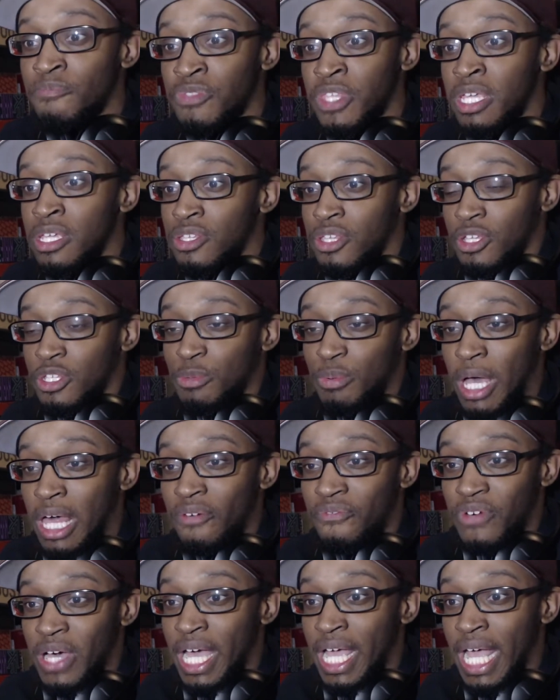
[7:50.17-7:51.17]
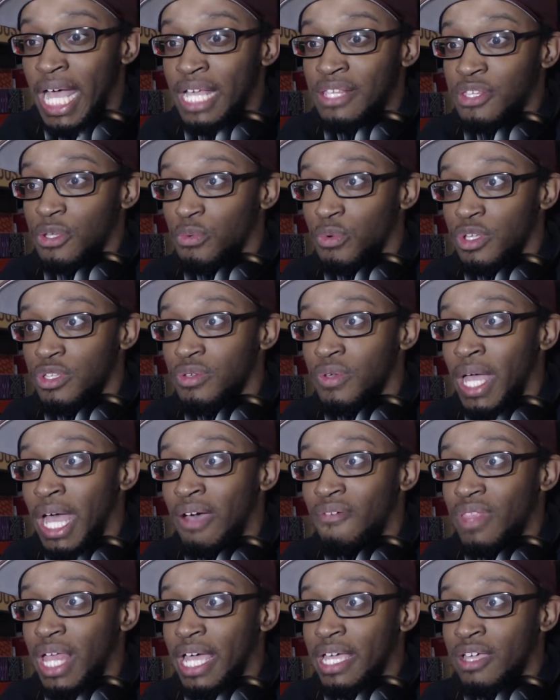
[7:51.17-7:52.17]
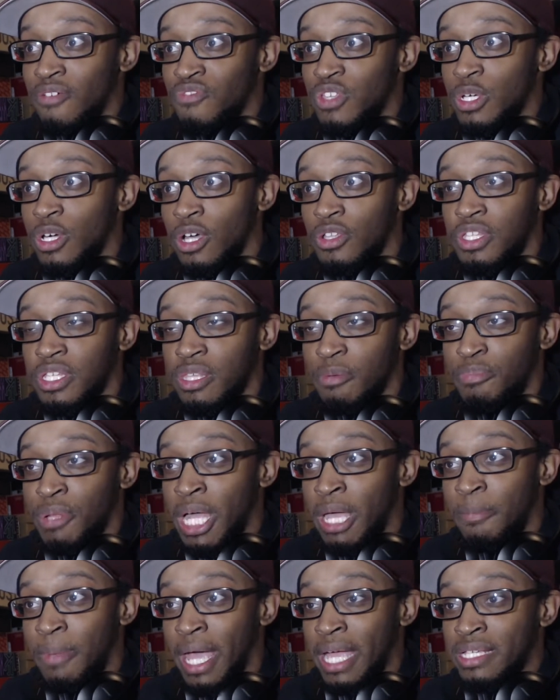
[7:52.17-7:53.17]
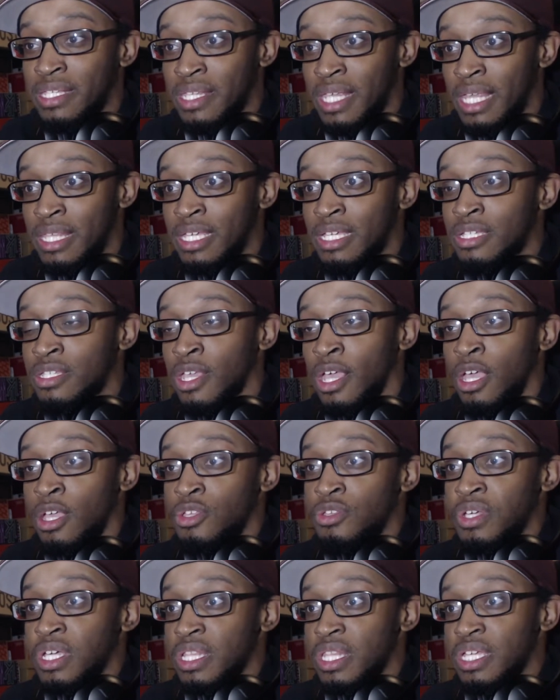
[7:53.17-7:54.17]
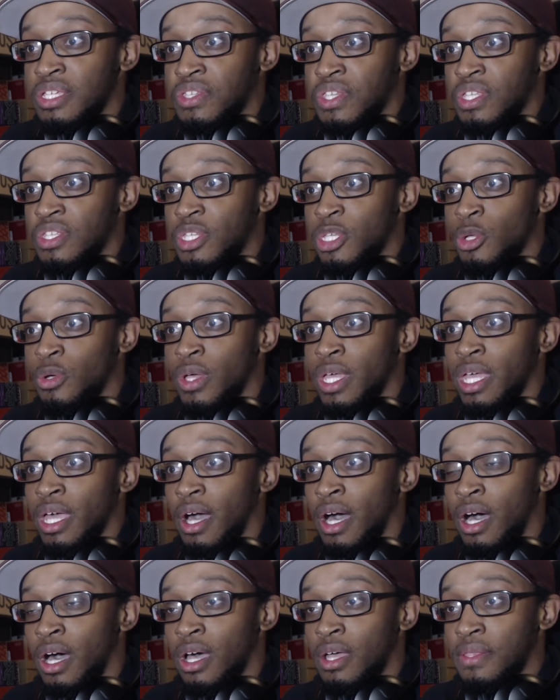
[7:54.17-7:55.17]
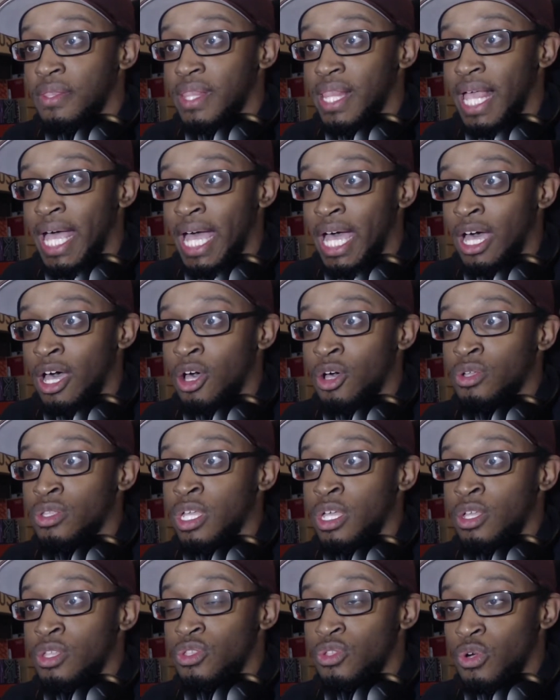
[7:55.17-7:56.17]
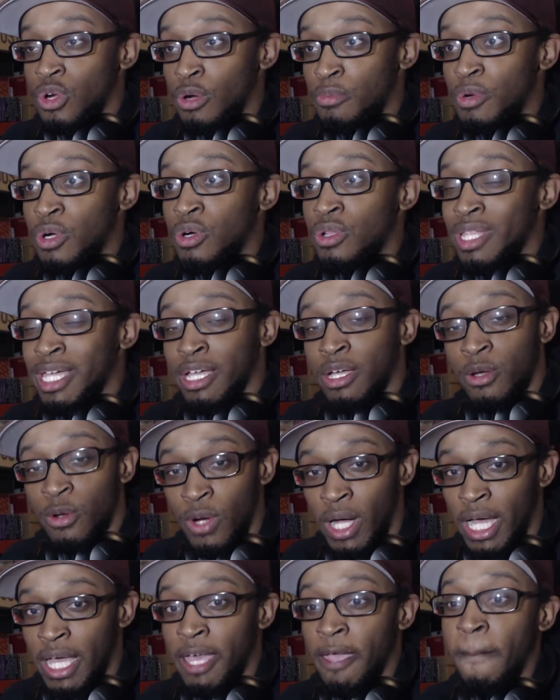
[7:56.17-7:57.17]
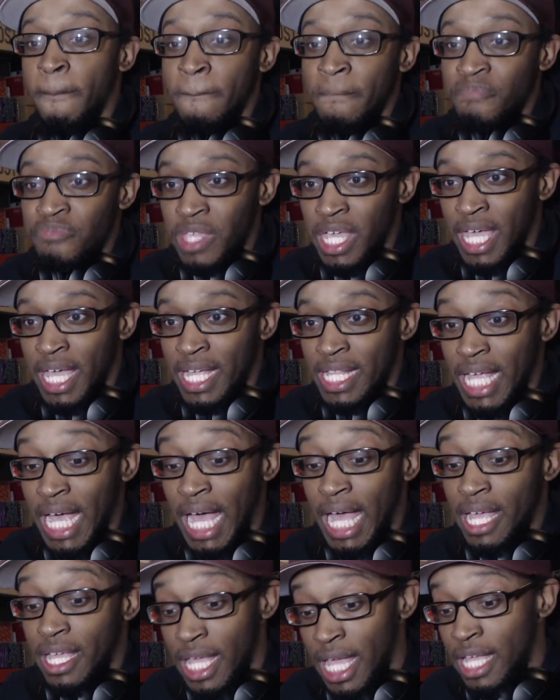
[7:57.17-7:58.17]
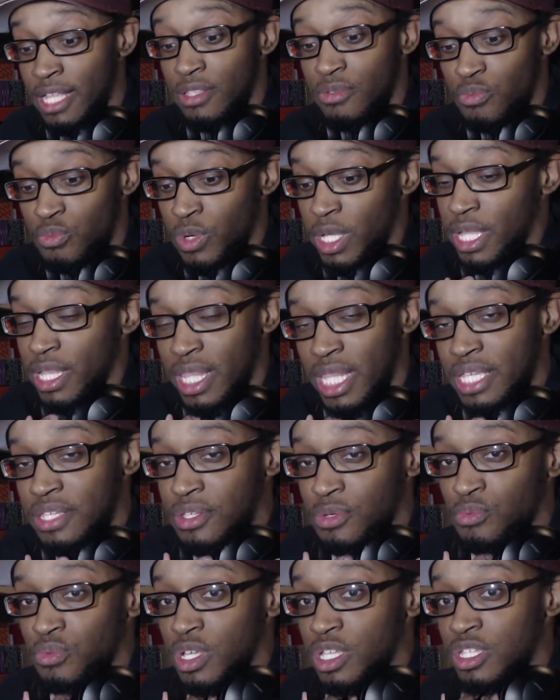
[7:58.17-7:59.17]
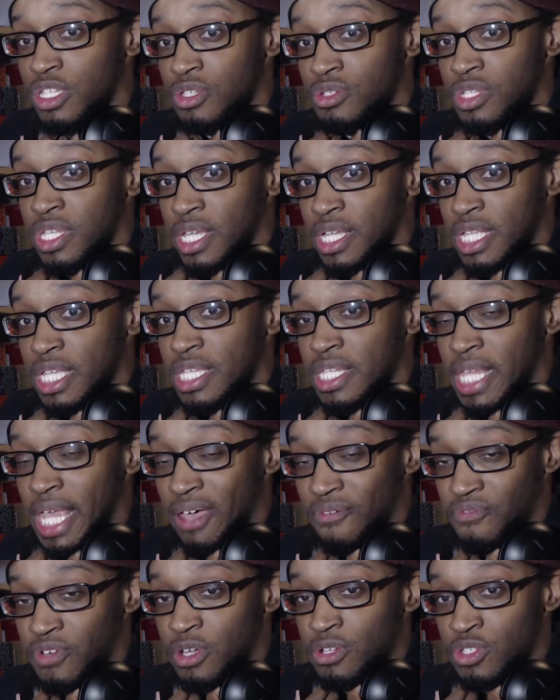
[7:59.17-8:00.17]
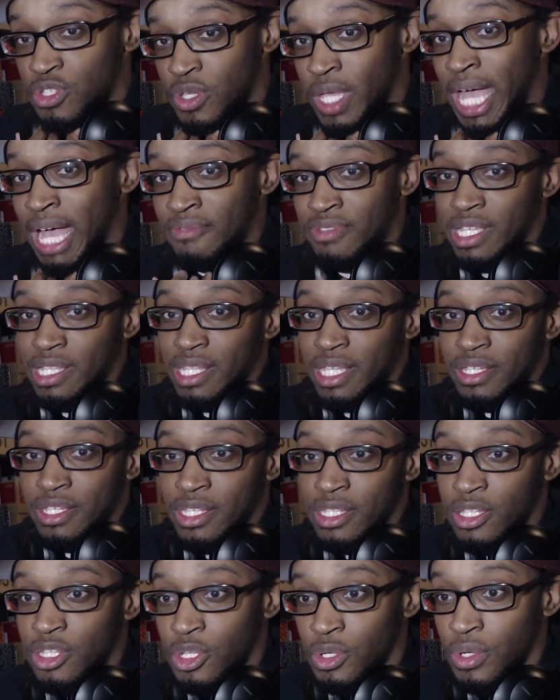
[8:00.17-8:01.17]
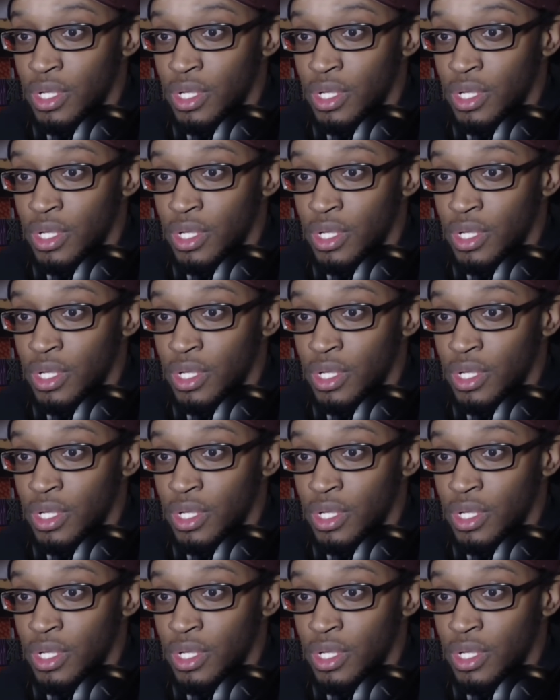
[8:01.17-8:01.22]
So Spotify has it where you have like, if you go to the playback settings, you can listen to it on loud, normal, and quiet. And with using these headphones, you have to listen to it